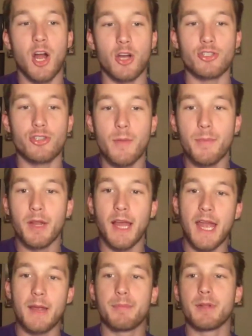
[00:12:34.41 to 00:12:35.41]
our
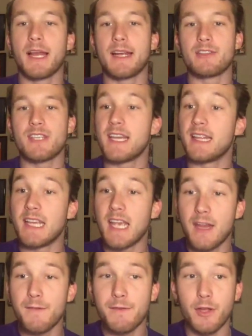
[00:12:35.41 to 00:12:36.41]
AAA players in the
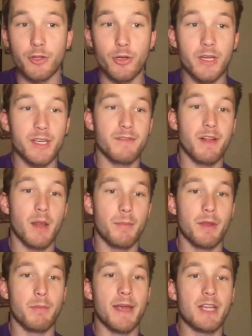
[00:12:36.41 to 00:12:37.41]
infield who could
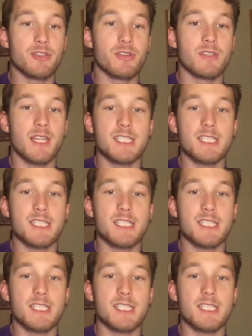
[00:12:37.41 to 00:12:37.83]
develop in the majors?